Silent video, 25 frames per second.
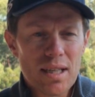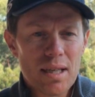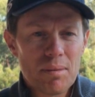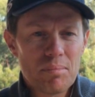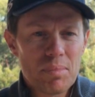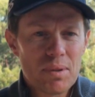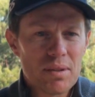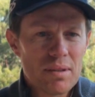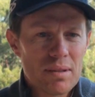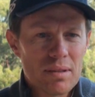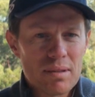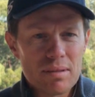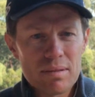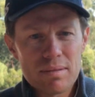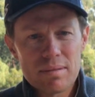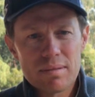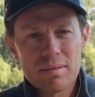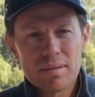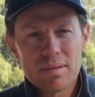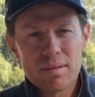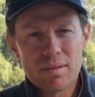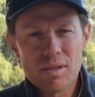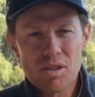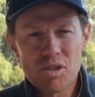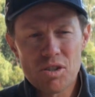up and
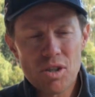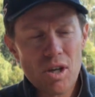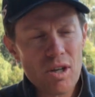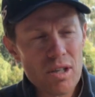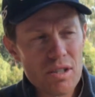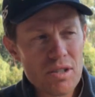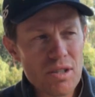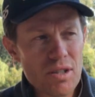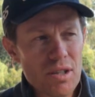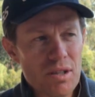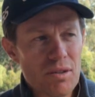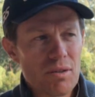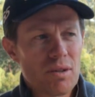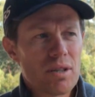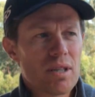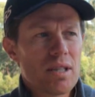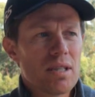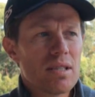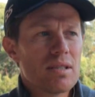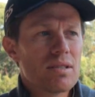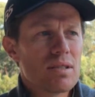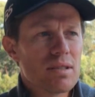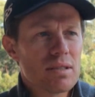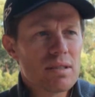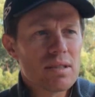the size of the
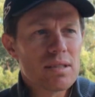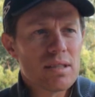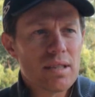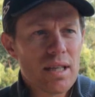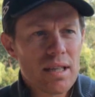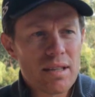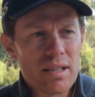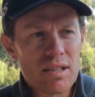greens and the,